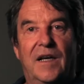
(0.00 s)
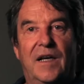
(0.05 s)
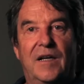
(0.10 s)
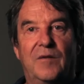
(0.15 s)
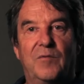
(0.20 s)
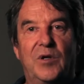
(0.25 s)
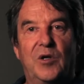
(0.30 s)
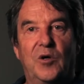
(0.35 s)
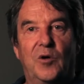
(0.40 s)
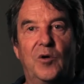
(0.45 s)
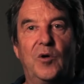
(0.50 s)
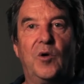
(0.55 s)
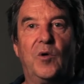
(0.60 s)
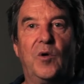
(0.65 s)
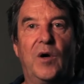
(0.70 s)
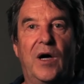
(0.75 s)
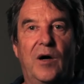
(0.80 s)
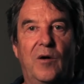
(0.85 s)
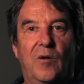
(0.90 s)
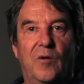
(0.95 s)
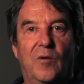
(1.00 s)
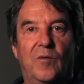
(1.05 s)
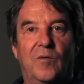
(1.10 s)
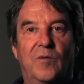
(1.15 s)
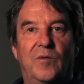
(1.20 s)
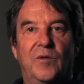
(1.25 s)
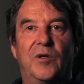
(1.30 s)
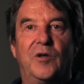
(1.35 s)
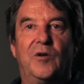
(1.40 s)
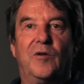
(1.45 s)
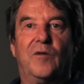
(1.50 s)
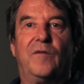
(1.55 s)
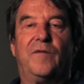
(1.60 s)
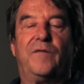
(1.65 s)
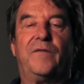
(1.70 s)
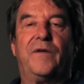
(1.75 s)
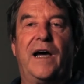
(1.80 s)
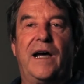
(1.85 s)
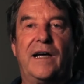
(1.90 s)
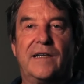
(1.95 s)
And we don't know how you know,
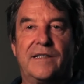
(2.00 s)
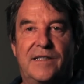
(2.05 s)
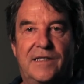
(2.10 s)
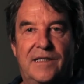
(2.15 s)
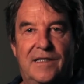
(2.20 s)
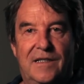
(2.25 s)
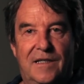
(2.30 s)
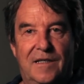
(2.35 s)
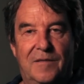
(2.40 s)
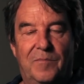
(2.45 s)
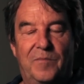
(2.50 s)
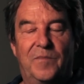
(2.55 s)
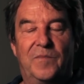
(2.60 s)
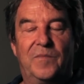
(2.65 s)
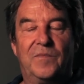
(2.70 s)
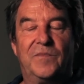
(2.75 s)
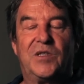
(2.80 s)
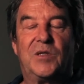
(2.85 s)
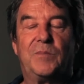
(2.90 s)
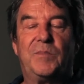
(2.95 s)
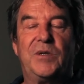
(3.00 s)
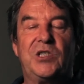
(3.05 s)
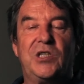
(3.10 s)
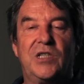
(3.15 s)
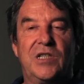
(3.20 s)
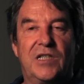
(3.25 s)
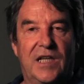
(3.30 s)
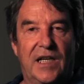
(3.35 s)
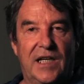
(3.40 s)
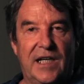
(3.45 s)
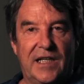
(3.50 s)
fast species can